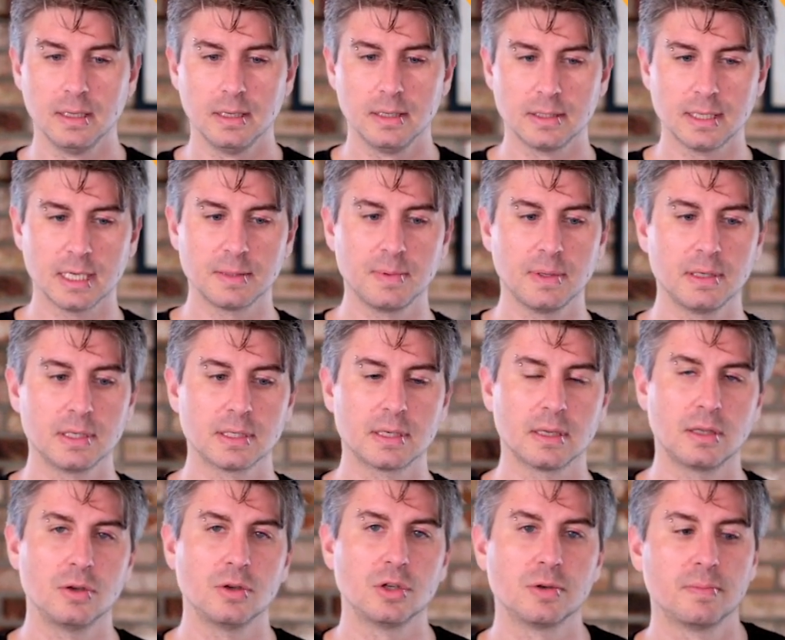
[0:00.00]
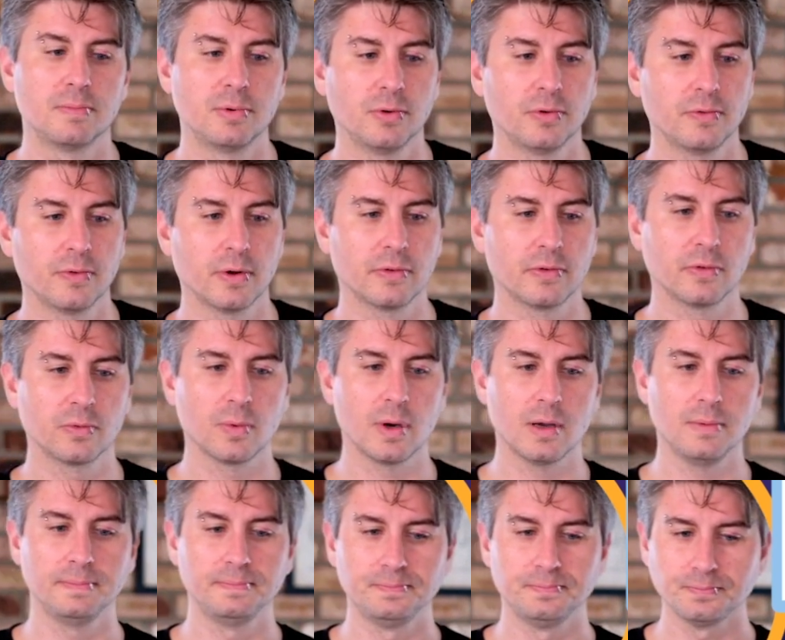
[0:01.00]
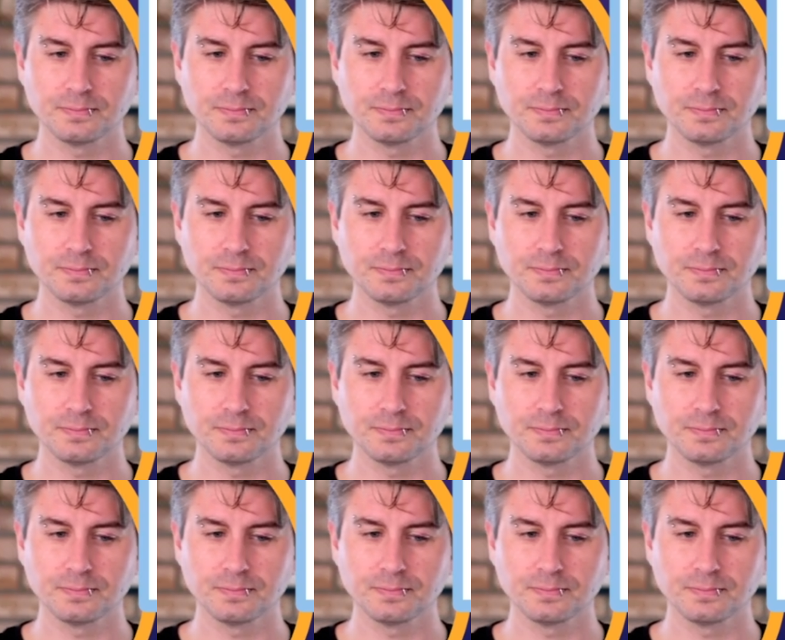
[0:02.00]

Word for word: So that's been just a huge boost for us as well.